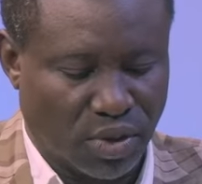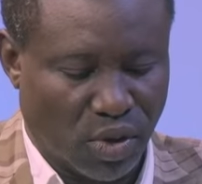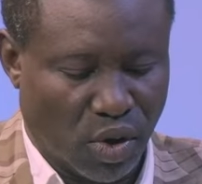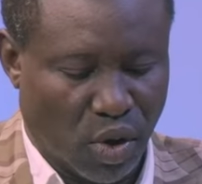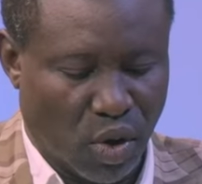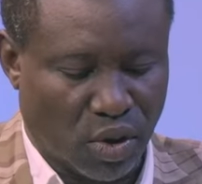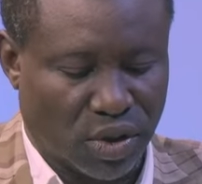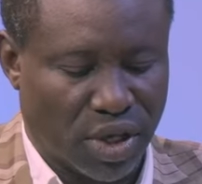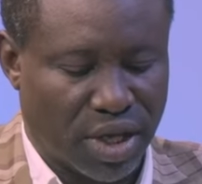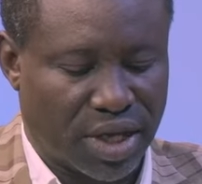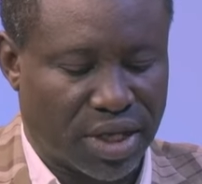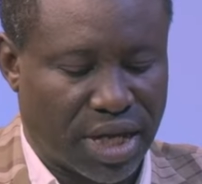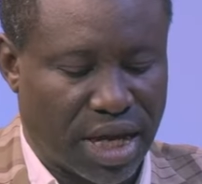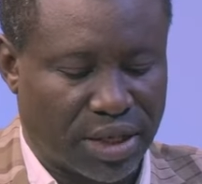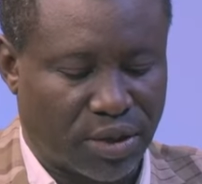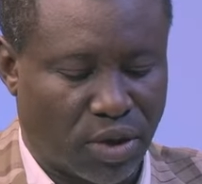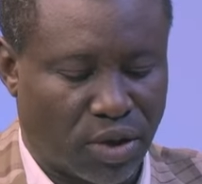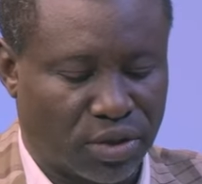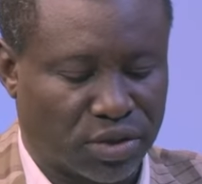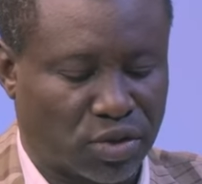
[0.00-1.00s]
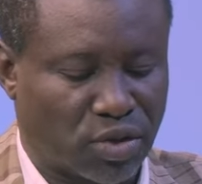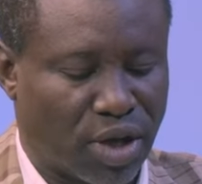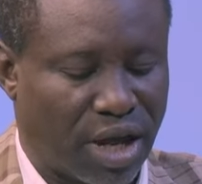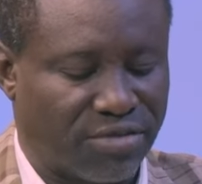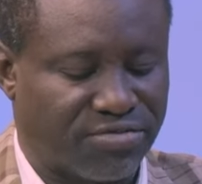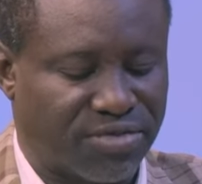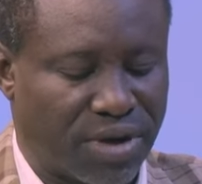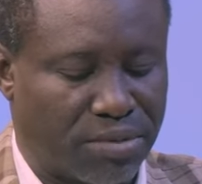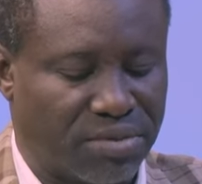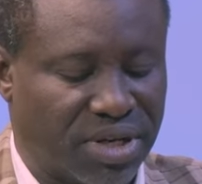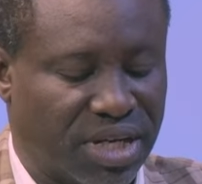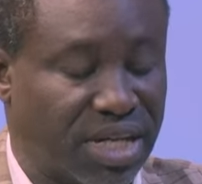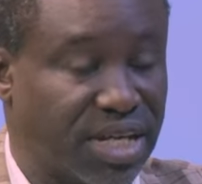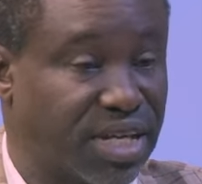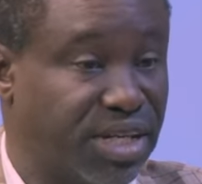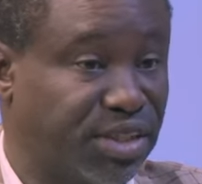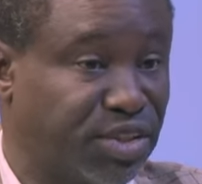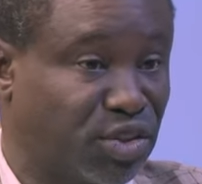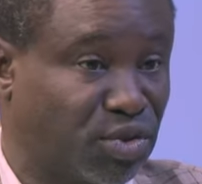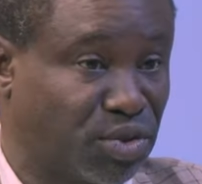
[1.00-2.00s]
Okay, it can also have family
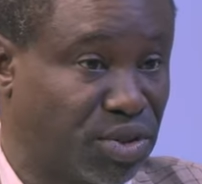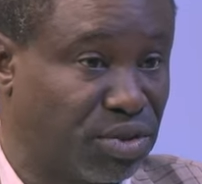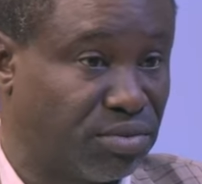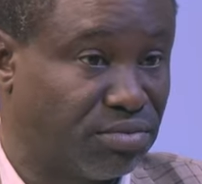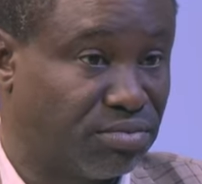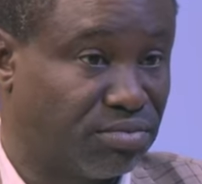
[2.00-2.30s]
history.